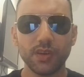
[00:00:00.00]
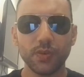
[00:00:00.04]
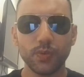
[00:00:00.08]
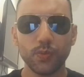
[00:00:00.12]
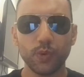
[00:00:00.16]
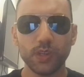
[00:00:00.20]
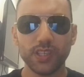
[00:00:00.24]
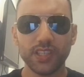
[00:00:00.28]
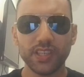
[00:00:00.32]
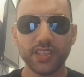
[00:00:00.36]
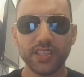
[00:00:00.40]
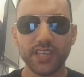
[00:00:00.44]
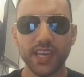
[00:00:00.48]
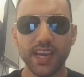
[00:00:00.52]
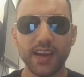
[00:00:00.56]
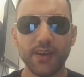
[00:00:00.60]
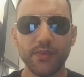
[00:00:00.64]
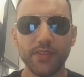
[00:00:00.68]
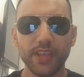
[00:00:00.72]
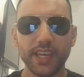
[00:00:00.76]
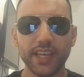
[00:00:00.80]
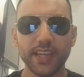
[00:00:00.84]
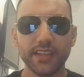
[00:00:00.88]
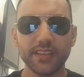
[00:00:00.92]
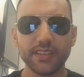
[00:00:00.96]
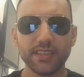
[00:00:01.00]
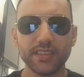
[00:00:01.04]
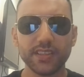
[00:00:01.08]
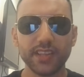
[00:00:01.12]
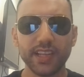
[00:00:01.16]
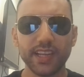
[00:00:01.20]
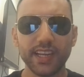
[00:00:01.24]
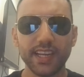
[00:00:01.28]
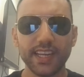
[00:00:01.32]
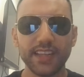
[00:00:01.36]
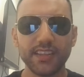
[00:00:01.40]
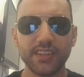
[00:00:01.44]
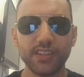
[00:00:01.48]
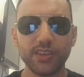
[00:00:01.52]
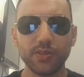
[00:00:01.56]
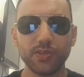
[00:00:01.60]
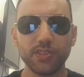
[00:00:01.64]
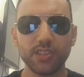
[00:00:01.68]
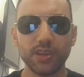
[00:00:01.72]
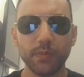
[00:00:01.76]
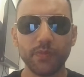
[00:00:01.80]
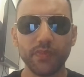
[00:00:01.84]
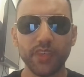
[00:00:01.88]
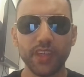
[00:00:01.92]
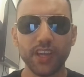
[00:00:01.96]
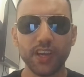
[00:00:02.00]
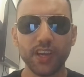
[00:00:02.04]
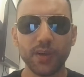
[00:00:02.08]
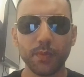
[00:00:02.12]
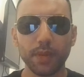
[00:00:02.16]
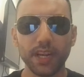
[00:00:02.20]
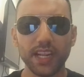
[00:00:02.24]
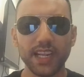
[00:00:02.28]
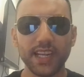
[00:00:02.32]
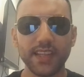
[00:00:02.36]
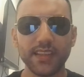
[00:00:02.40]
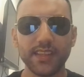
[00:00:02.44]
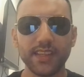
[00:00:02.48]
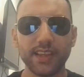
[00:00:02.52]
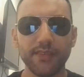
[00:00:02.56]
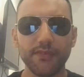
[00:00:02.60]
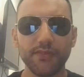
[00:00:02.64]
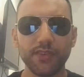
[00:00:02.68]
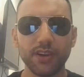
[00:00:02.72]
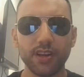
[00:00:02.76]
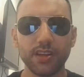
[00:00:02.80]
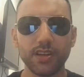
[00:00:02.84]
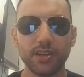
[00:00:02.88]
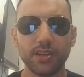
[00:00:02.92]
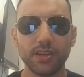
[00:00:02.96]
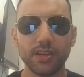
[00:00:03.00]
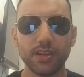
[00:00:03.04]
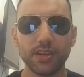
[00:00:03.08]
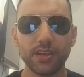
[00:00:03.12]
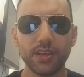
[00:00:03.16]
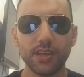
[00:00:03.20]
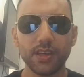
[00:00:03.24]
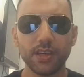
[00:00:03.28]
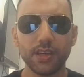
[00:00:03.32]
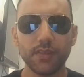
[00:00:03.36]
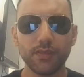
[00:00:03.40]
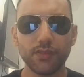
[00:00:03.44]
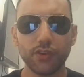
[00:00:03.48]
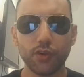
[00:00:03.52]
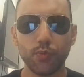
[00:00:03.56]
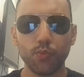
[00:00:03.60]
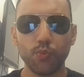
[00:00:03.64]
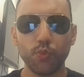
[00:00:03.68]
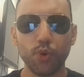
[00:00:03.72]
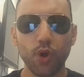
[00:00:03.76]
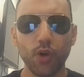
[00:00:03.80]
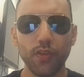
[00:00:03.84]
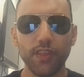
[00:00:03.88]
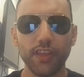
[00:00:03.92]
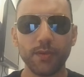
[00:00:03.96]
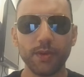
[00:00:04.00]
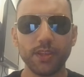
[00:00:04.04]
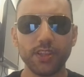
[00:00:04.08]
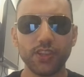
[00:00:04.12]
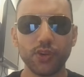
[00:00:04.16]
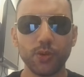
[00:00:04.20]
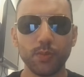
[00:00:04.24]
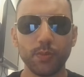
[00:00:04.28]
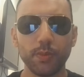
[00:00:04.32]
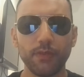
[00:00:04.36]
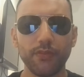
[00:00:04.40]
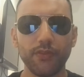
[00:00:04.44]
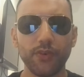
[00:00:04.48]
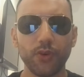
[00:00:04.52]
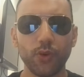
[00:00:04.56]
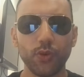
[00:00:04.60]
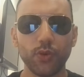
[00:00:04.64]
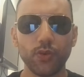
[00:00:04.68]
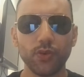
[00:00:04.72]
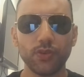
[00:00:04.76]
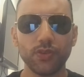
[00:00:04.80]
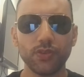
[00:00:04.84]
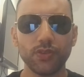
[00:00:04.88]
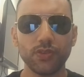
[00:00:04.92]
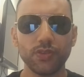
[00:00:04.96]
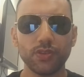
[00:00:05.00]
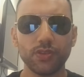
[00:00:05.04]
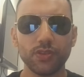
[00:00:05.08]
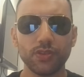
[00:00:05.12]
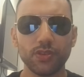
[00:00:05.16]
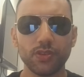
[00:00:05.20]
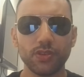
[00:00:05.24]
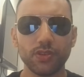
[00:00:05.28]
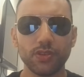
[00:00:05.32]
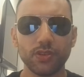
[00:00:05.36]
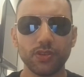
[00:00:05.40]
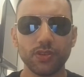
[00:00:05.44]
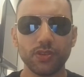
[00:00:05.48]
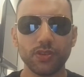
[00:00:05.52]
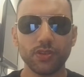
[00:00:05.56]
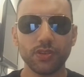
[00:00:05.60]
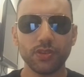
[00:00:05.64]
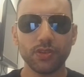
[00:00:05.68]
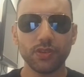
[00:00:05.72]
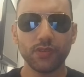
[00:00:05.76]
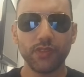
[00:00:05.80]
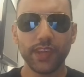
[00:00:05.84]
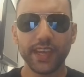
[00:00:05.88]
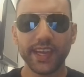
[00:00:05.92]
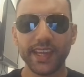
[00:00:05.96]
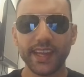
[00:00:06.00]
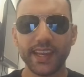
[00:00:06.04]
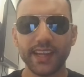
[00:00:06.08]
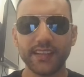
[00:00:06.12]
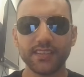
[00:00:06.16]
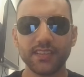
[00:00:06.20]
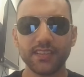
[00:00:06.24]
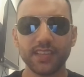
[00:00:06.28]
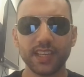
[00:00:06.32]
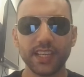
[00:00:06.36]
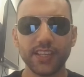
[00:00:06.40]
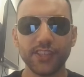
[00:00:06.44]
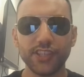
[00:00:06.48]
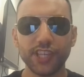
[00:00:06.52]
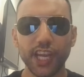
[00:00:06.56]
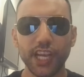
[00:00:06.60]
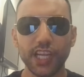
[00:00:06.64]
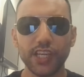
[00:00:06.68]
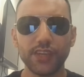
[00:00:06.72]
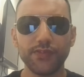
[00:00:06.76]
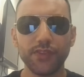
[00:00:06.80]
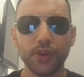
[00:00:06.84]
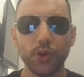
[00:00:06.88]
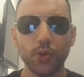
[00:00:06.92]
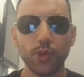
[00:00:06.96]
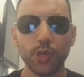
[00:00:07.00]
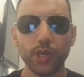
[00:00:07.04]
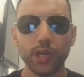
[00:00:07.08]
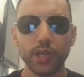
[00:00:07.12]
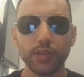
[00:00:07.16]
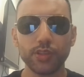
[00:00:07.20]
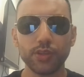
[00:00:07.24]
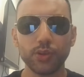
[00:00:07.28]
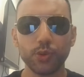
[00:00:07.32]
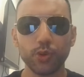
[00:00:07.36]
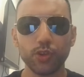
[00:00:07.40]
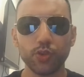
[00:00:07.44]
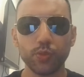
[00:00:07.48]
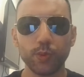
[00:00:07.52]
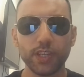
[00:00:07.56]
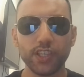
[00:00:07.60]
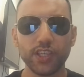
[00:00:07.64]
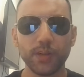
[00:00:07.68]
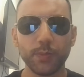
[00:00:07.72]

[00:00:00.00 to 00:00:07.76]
which is how they can suddenly do something completely different from what they were doing before. They can instantly change focus or switch